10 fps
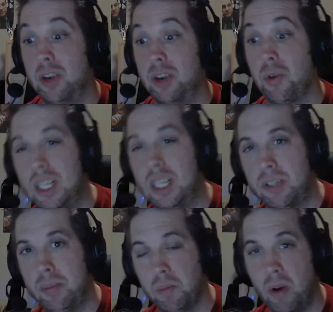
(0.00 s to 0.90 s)
the grains
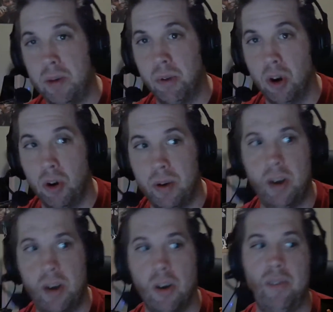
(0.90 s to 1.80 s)
from this one
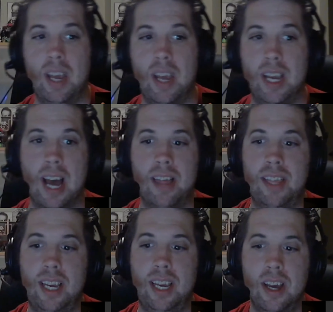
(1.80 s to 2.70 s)
brewery, or if they got
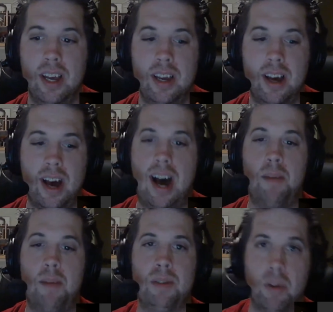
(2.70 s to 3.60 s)
the
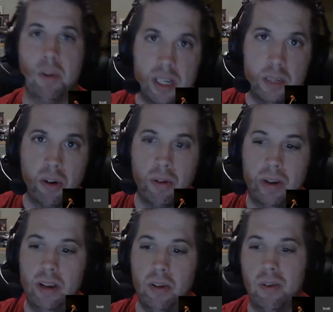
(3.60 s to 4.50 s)
hops from this
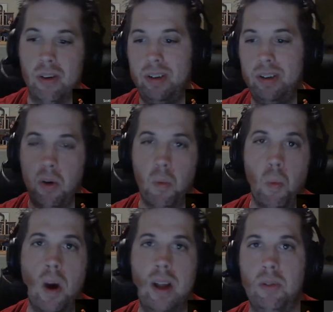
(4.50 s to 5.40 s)
brewery, or you know
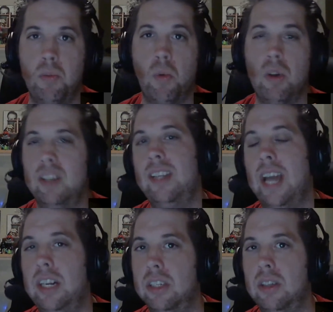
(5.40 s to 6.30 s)
what were the
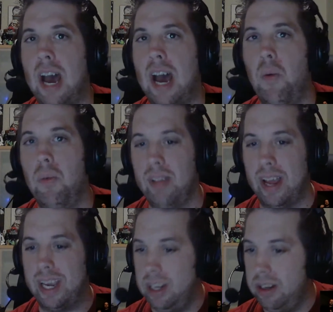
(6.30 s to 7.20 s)
stages? How
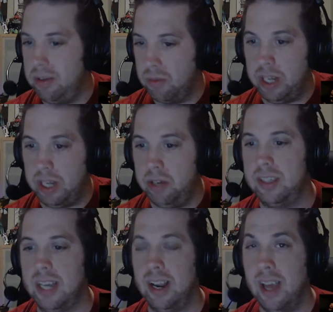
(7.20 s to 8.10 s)
like what you
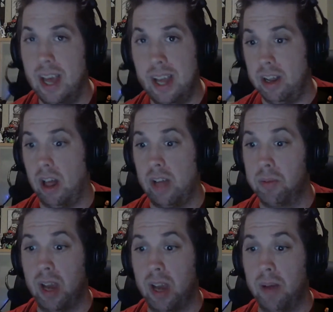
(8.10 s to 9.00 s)
just said? Did all of
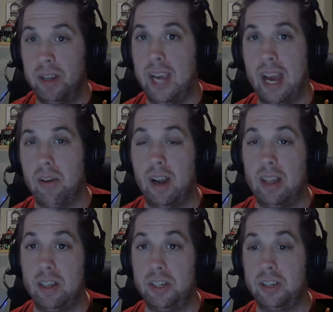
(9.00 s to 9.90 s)
them come together
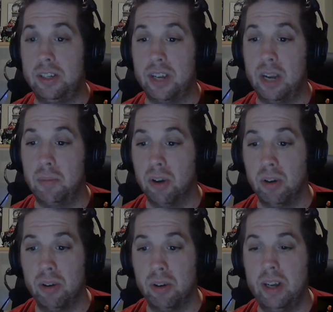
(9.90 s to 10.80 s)
at the Jester King
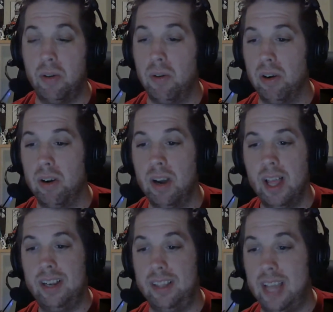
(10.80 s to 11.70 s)
Brewery, or
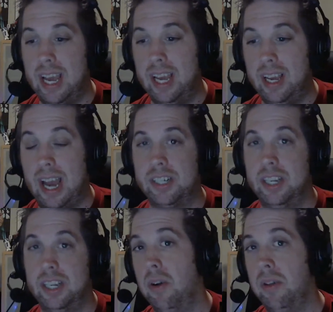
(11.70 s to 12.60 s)
did they actually
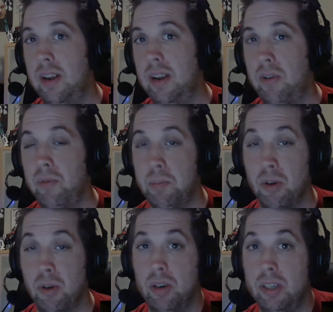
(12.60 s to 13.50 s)
go to the different
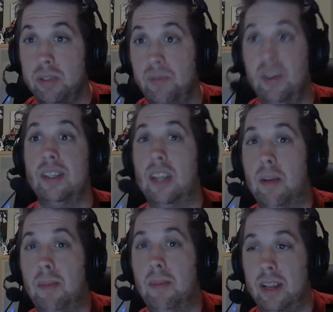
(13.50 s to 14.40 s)
breweries, visit
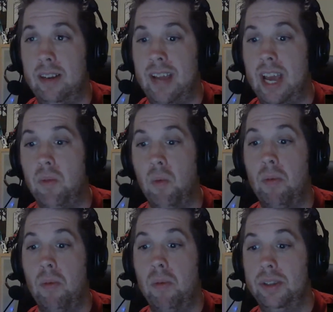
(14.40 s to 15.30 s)
them, and then take what
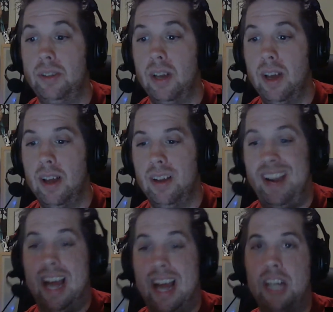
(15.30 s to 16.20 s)
was
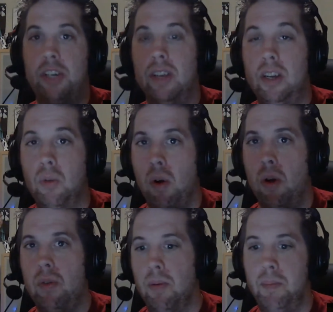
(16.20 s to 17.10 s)
naturally
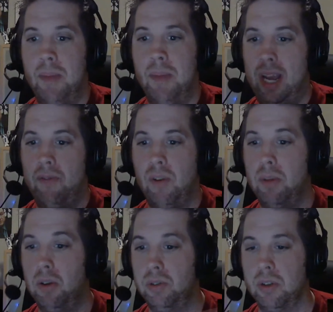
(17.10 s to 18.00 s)
grown or made from
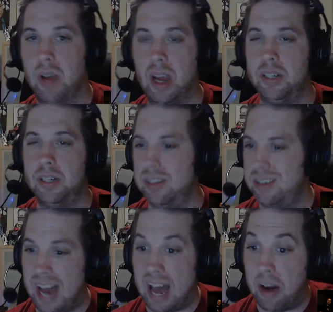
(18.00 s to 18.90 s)
those locations?
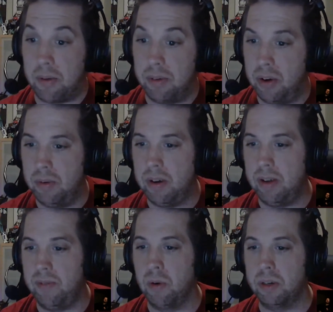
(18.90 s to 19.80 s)
I don't know,
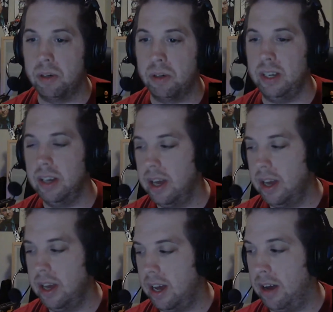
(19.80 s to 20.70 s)
unfortunately.
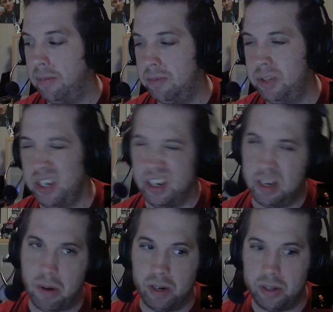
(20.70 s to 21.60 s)
Should have did
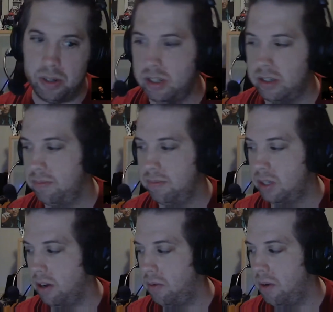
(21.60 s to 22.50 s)
my research,
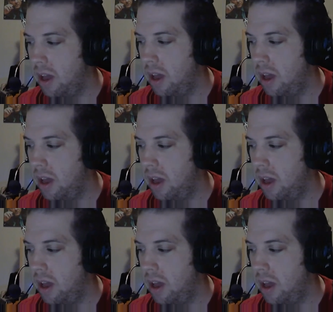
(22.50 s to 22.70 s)
so...